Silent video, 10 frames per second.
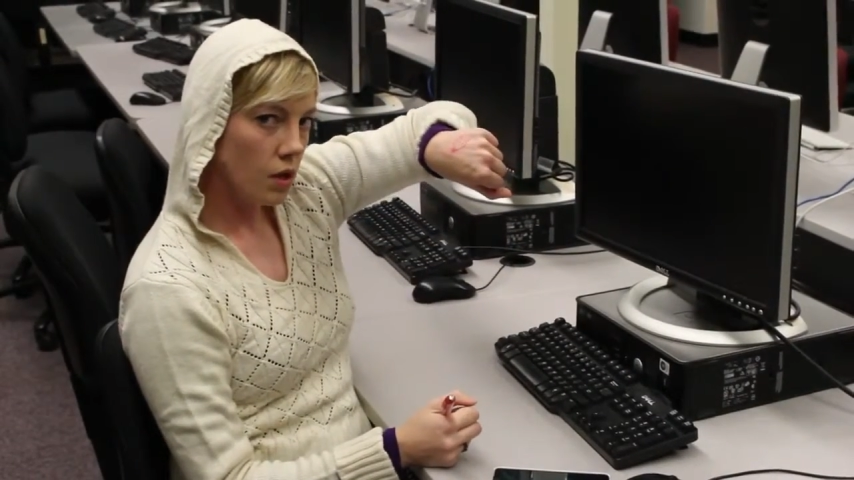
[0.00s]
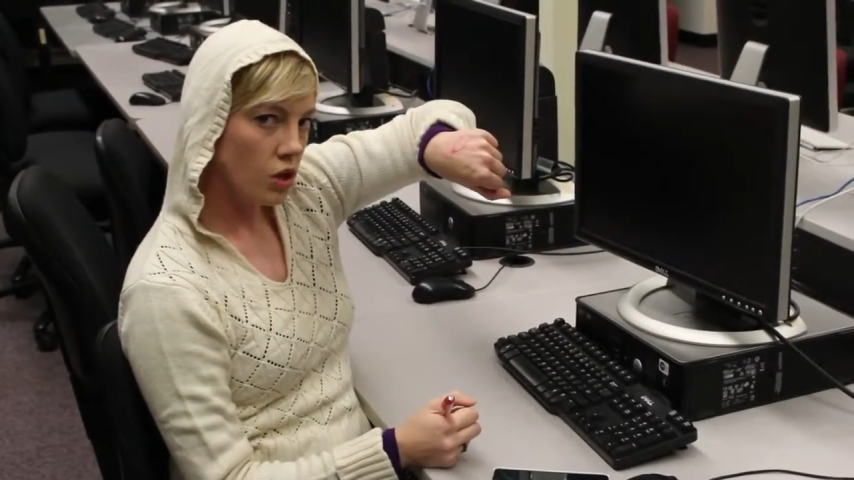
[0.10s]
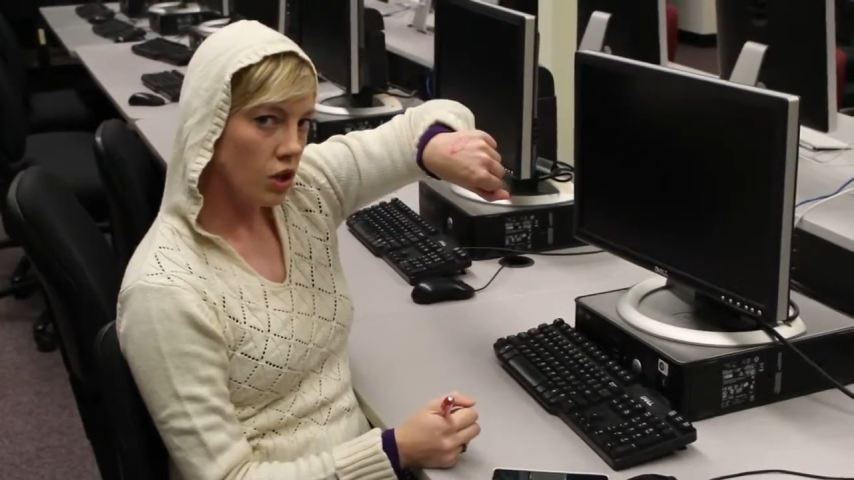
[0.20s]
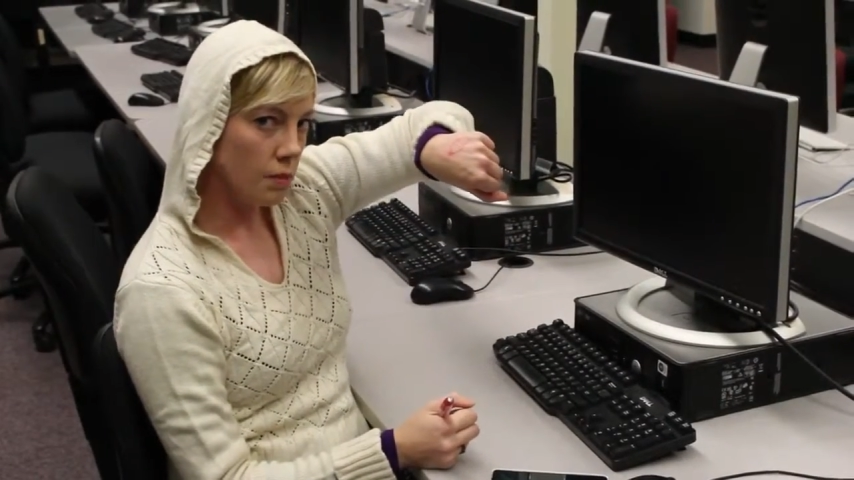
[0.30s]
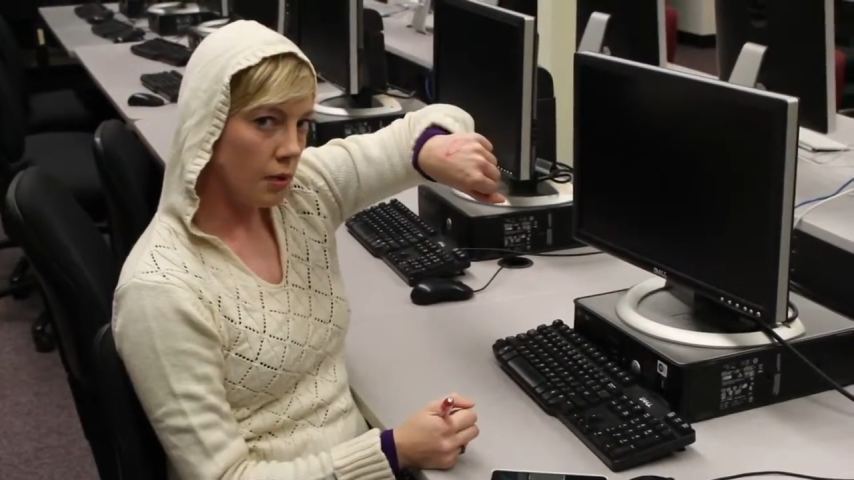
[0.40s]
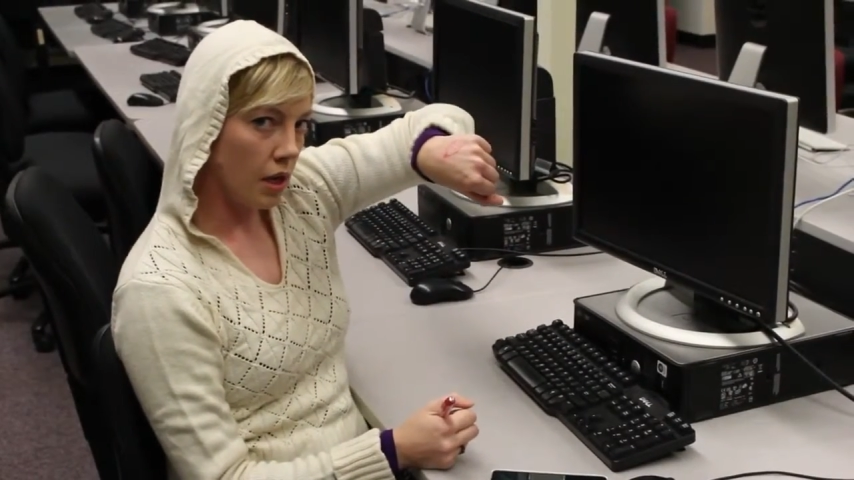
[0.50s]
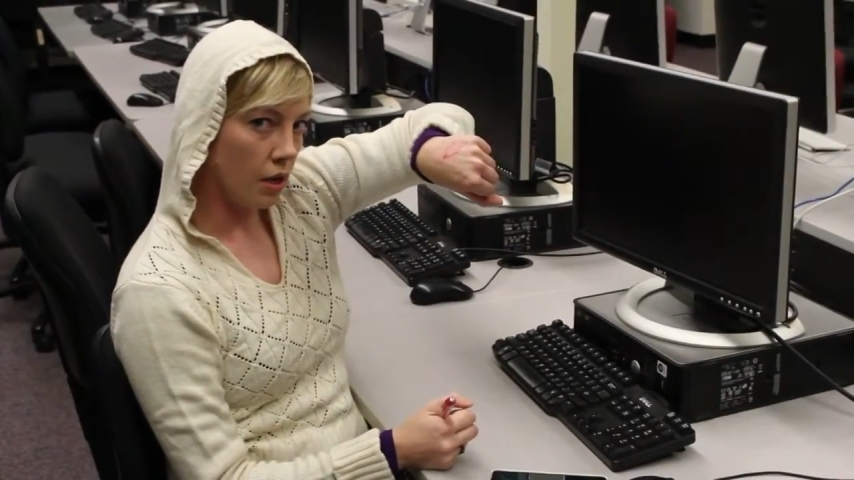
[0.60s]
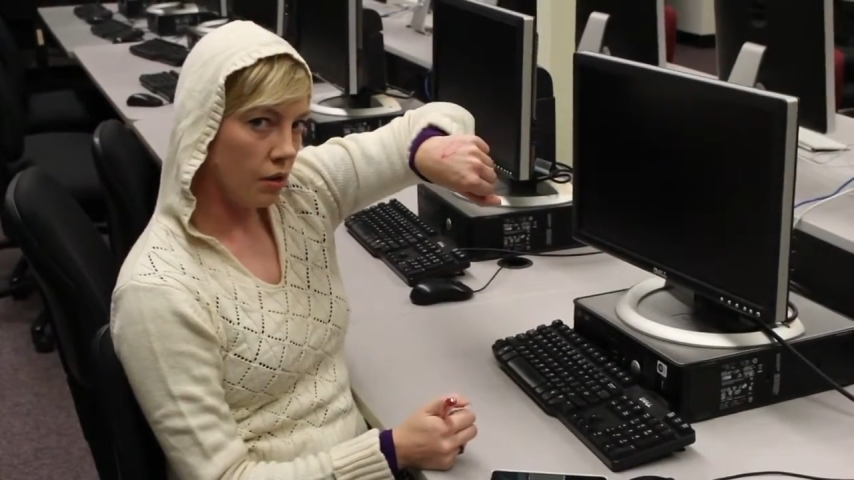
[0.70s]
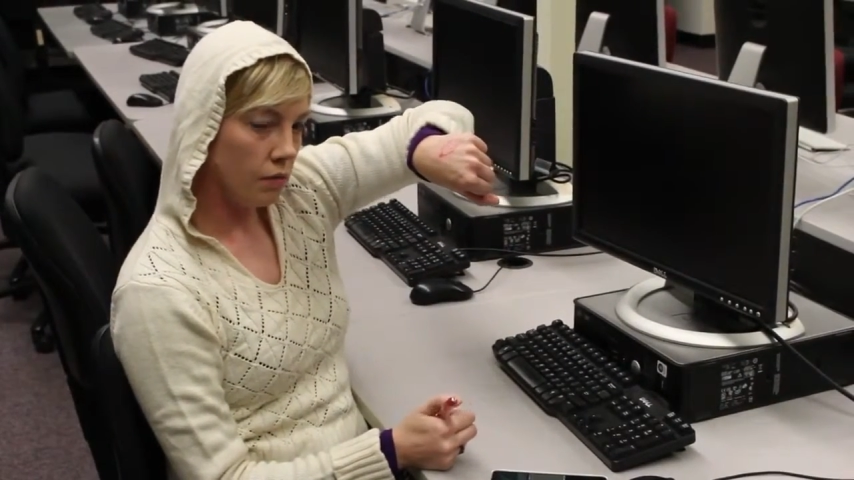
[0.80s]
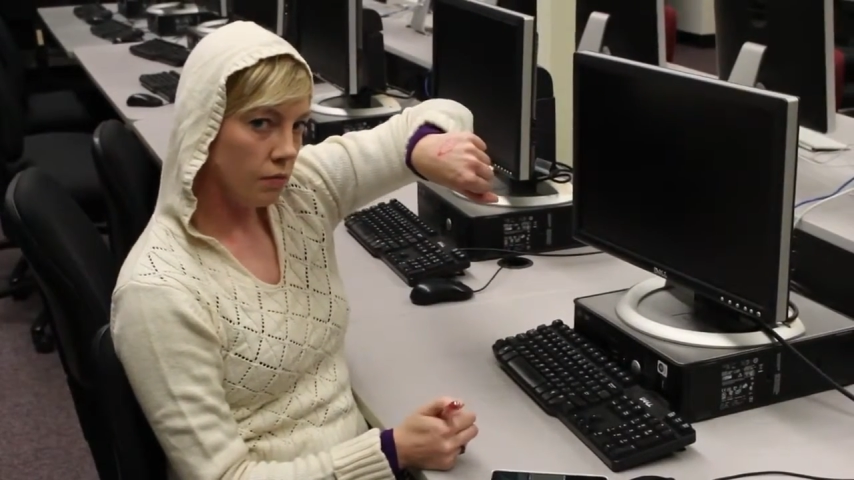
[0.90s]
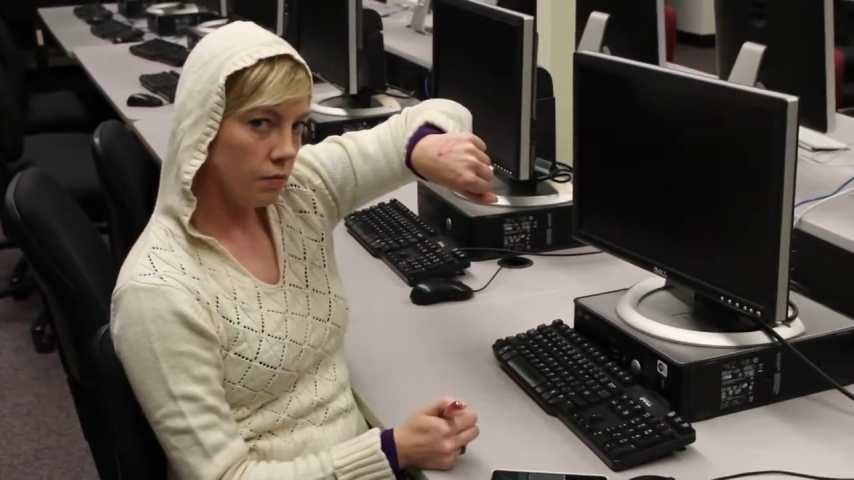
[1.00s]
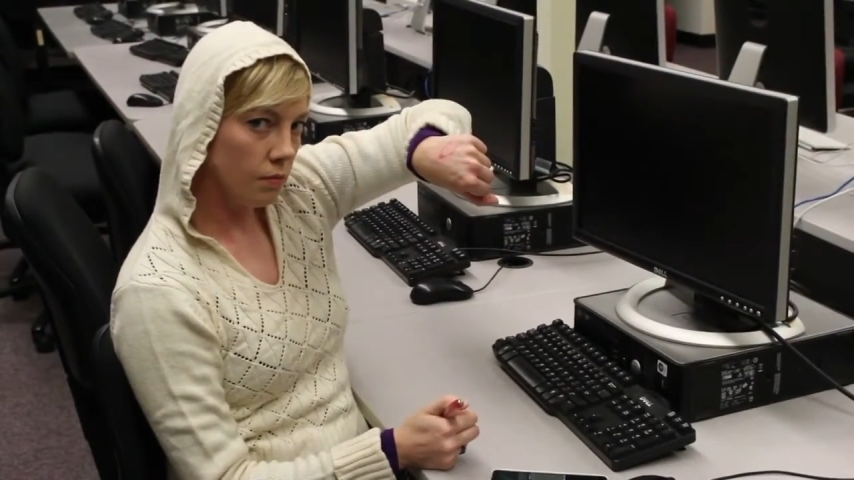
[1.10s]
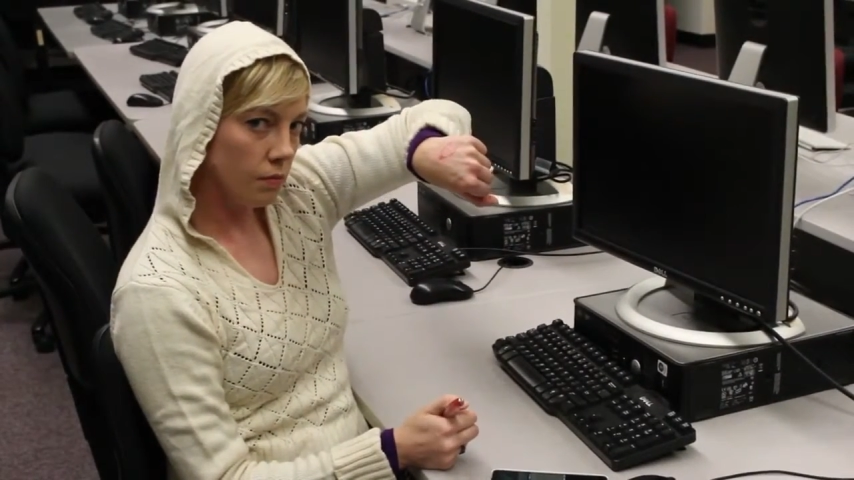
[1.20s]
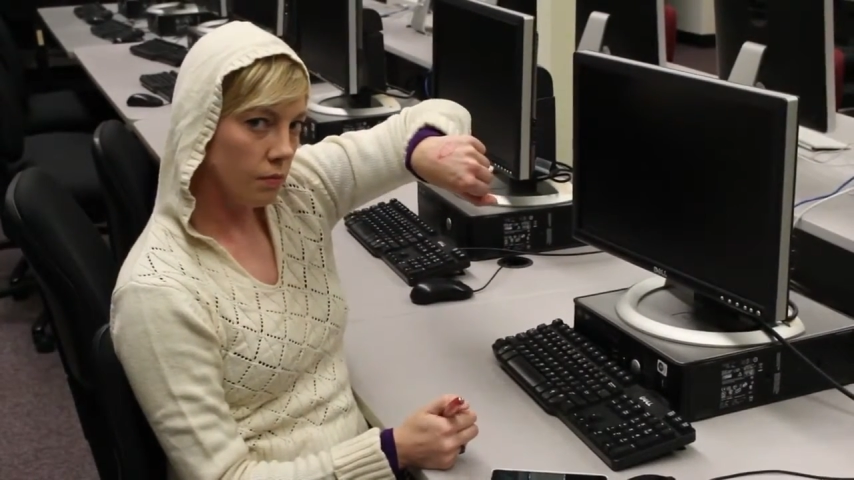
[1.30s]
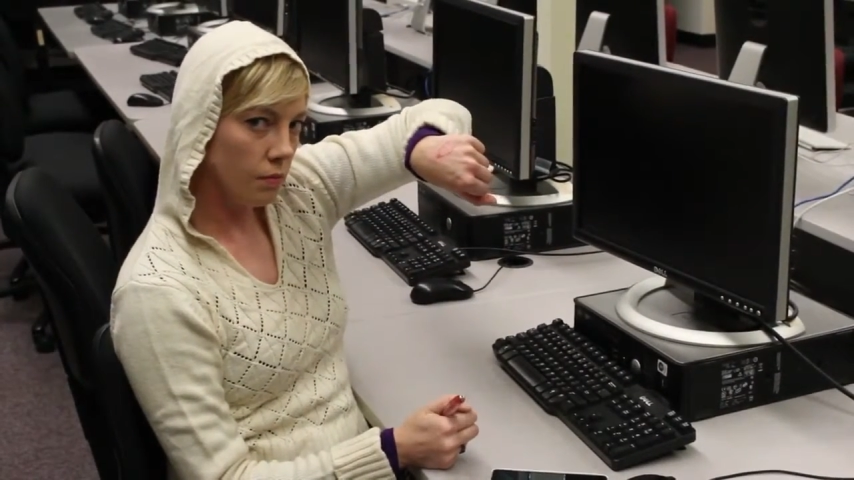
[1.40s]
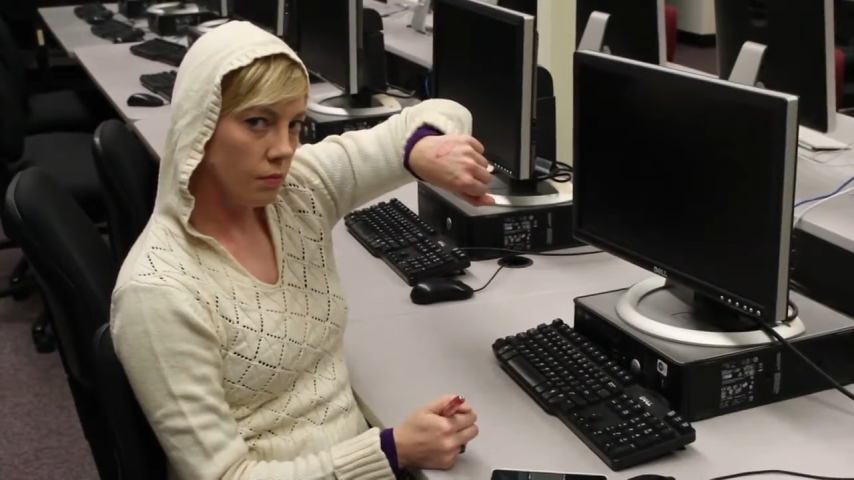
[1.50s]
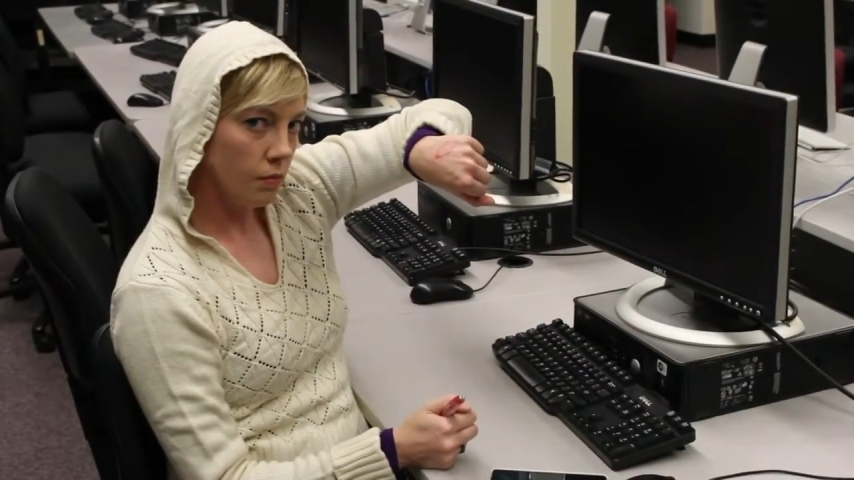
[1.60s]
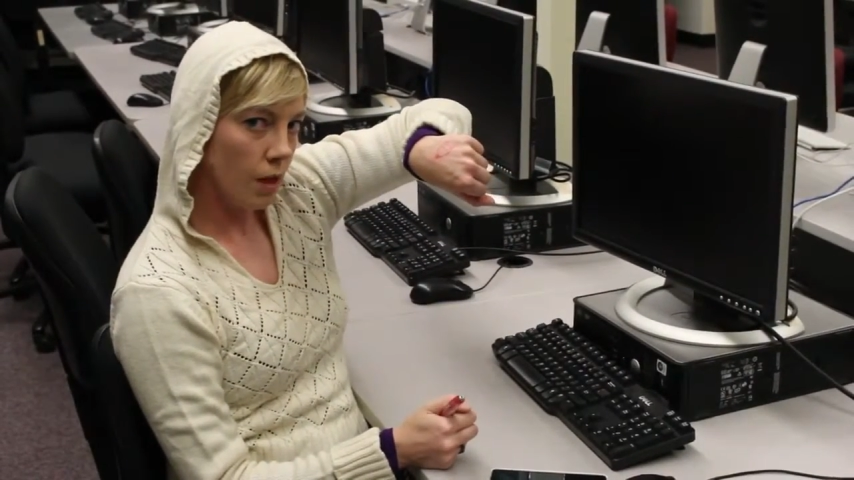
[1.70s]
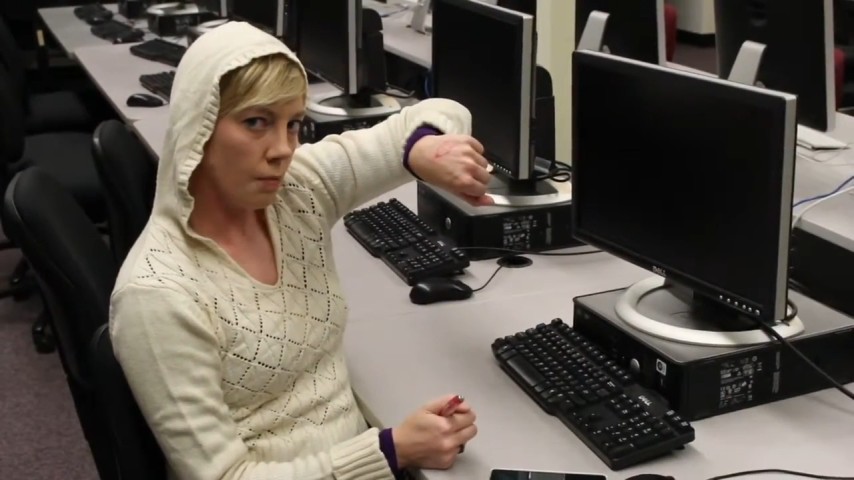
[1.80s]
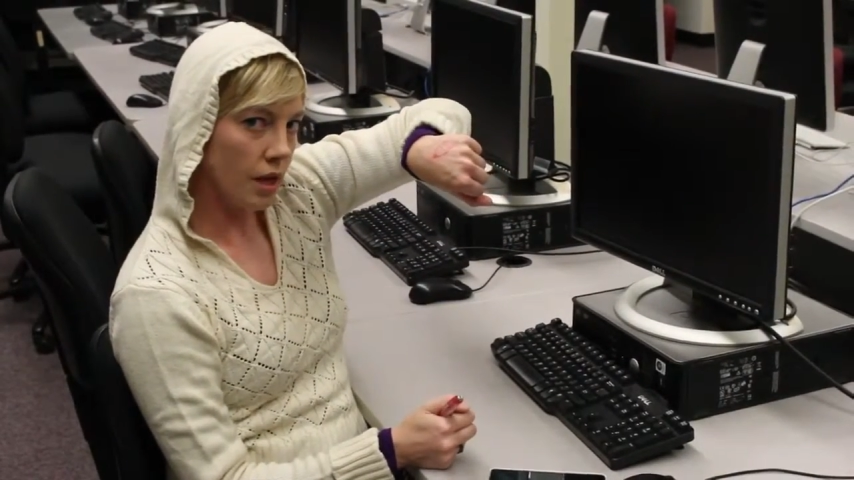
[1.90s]
She's pink
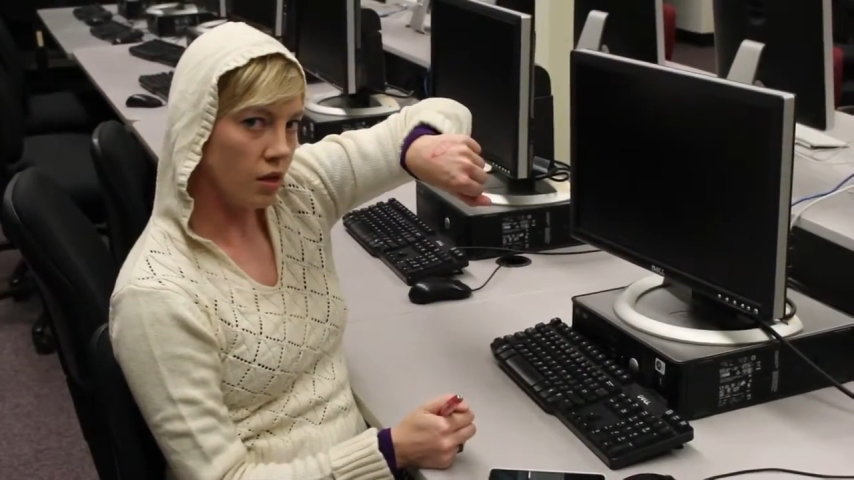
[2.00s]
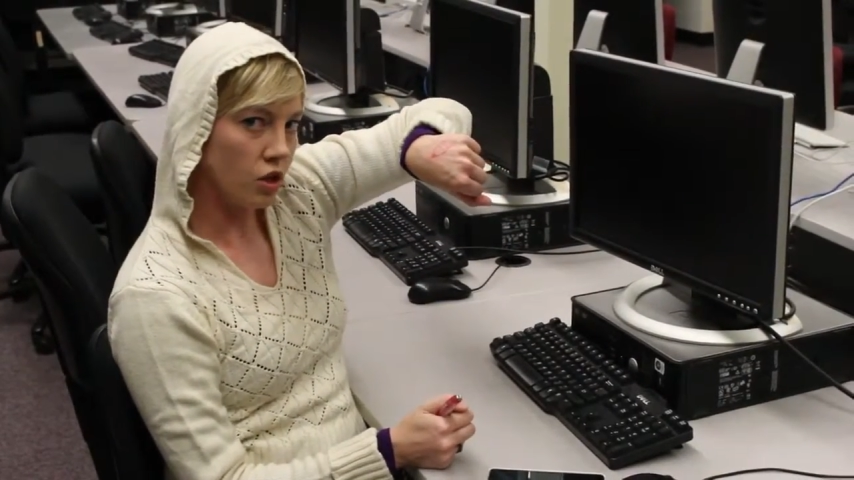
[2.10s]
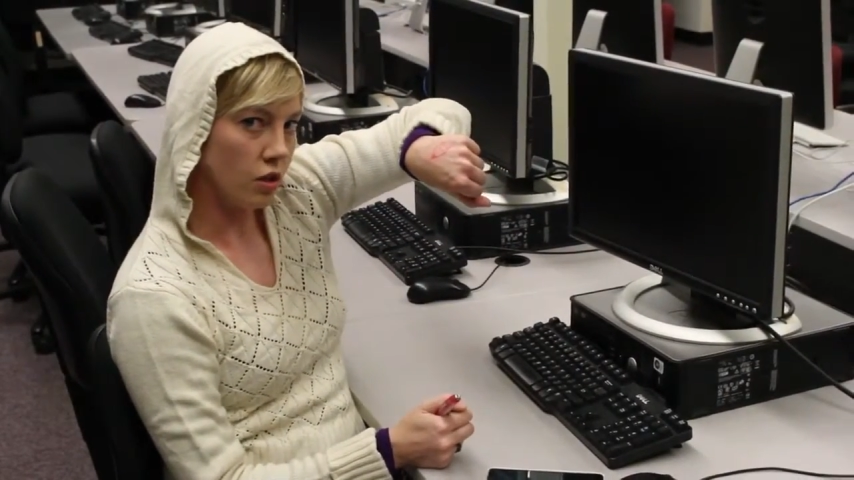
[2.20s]
because